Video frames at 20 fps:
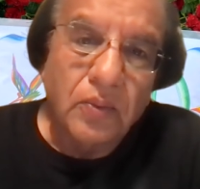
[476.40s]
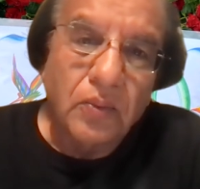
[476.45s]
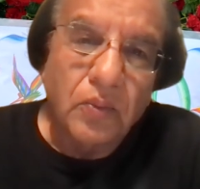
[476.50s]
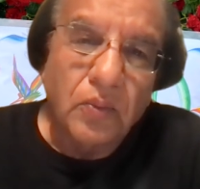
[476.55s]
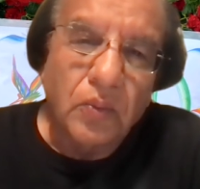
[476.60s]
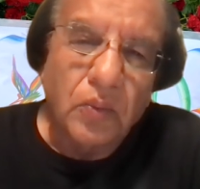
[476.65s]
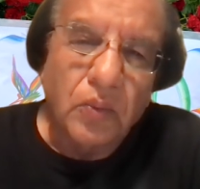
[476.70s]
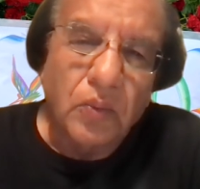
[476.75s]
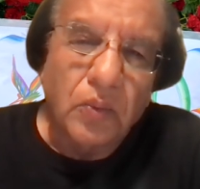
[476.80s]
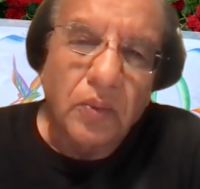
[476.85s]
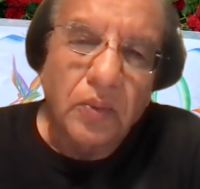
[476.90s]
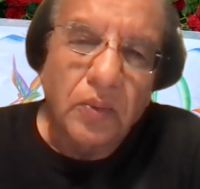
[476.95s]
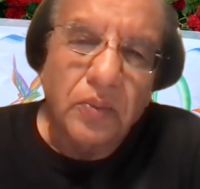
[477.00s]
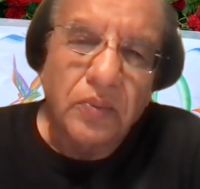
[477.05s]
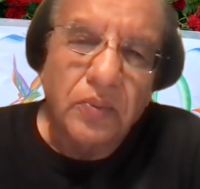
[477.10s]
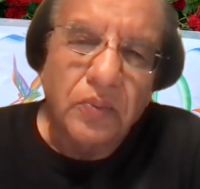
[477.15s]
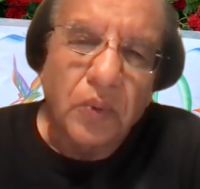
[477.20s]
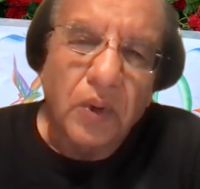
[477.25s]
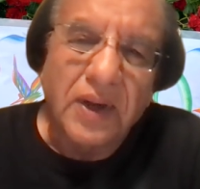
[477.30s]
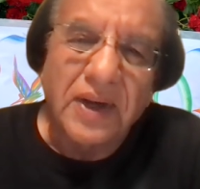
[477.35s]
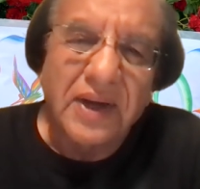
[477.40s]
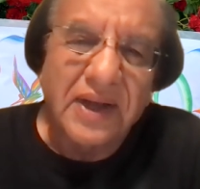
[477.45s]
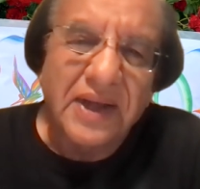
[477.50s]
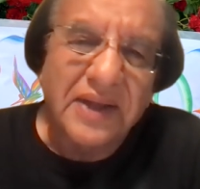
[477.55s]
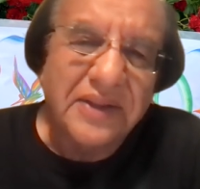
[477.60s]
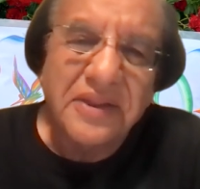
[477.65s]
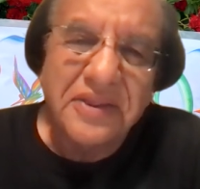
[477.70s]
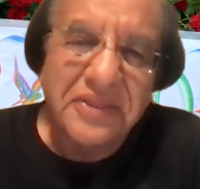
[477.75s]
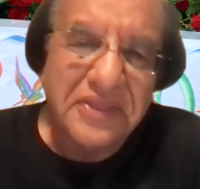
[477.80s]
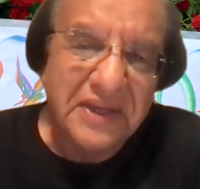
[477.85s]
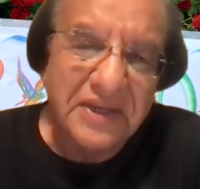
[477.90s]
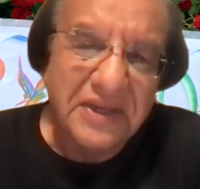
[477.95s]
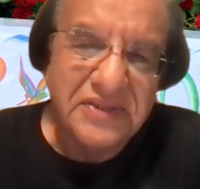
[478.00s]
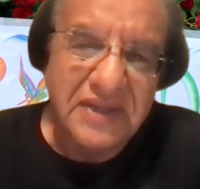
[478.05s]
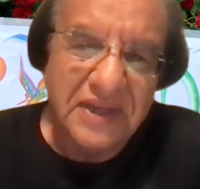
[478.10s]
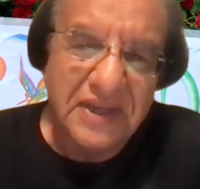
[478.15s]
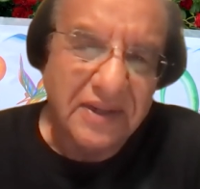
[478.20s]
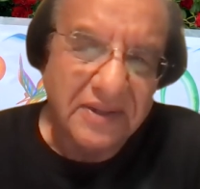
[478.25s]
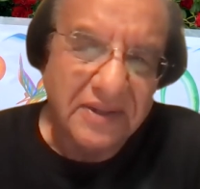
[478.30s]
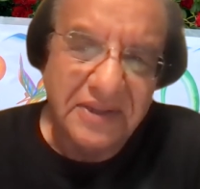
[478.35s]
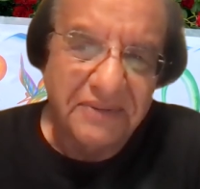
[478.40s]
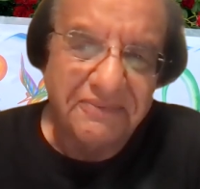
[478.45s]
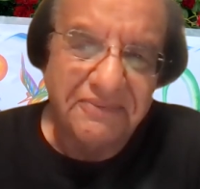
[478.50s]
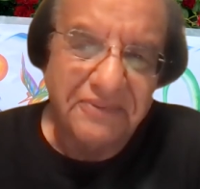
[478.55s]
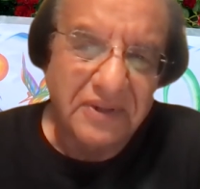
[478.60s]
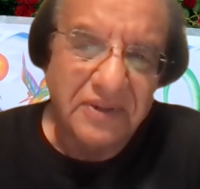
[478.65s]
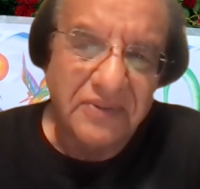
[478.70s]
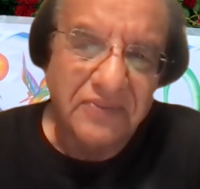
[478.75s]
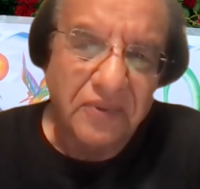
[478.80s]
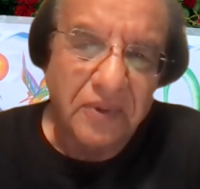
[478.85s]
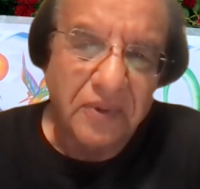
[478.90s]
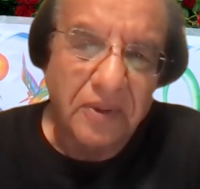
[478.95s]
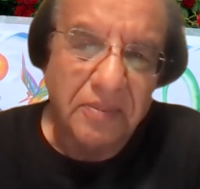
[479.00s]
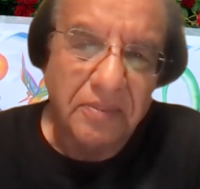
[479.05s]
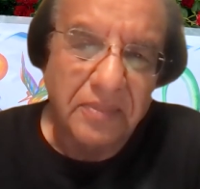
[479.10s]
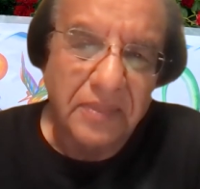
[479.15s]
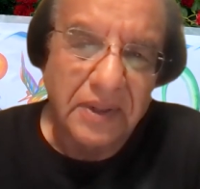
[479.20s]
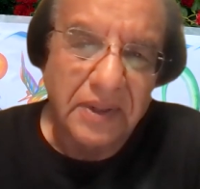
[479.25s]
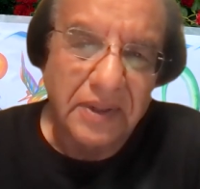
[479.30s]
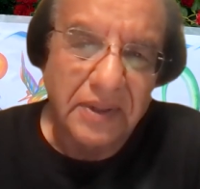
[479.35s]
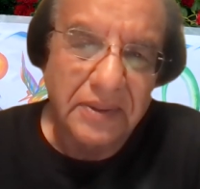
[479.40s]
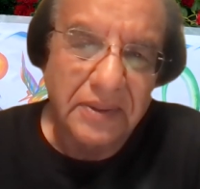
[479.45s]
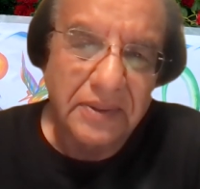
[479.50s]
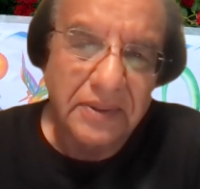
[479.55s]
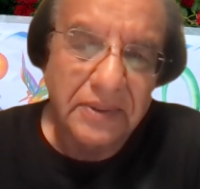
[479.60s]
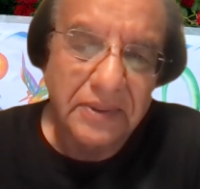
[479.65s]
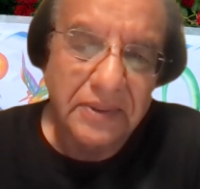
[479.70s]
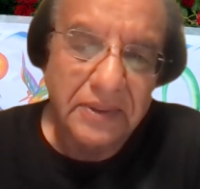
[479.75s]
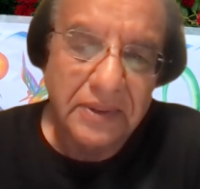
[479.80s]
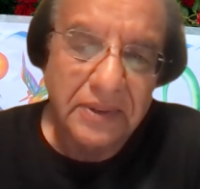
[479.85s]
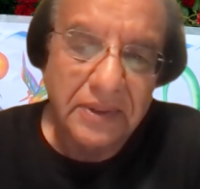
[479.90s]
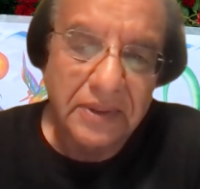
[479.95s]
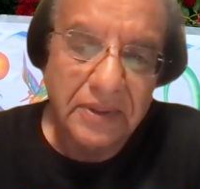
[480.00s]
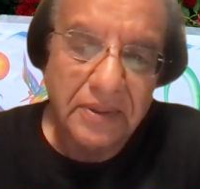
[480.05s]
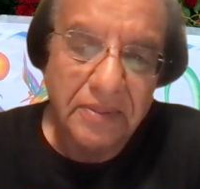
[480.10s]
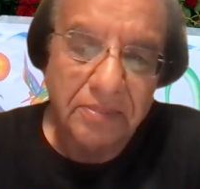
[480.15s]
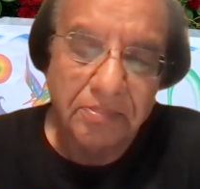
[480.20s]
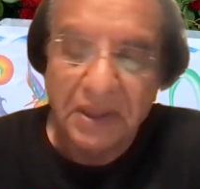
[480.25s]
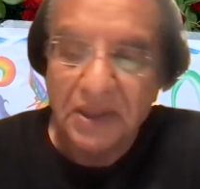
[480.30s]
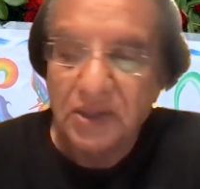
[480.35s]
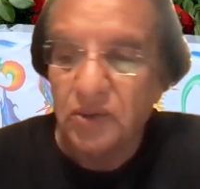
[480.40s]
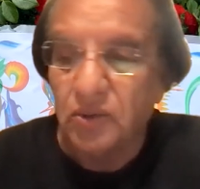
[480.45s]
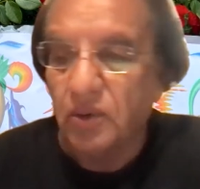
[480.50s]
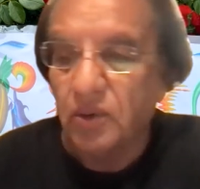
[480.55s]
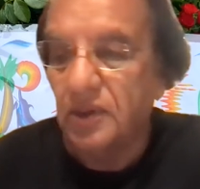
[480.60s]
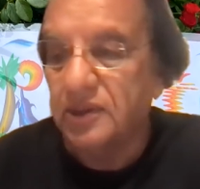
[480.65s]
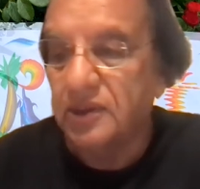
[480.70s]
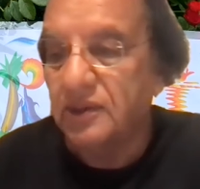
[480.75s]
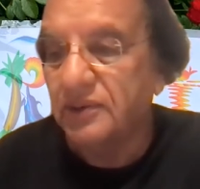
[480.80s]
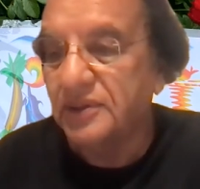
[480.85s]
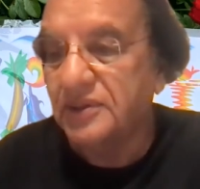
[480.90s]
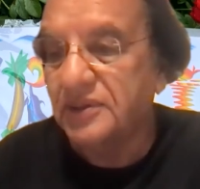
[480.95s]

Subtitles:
What are other things that are different from Bitcoin or